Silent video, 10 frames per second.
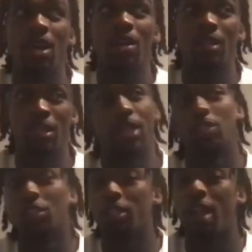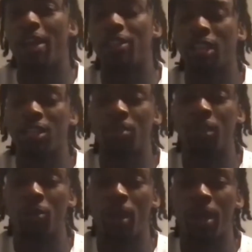the next year, I actually got to play
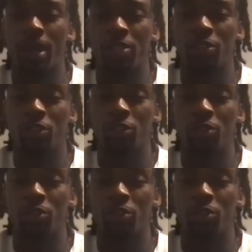with my age group.